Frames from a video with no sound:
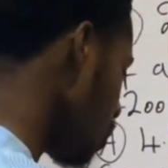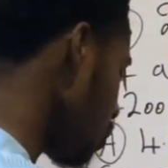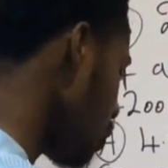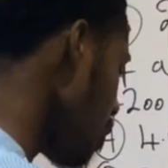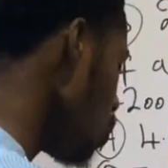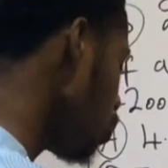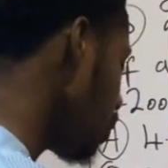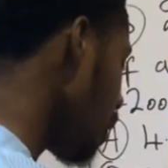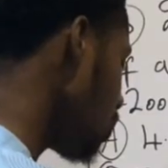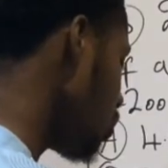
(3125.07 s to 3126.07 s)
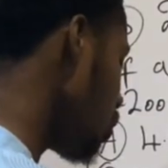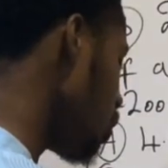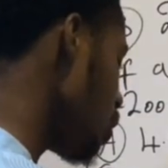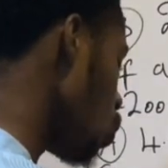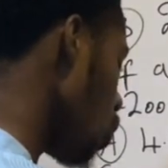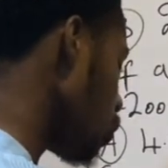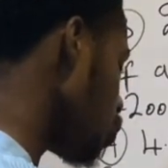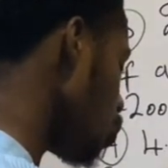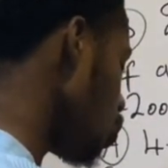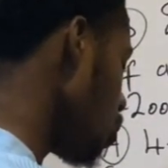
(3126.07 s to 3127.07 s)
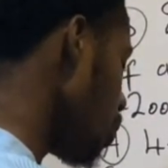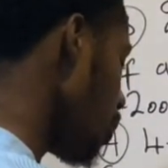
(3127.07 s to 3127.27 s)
K will then be equal to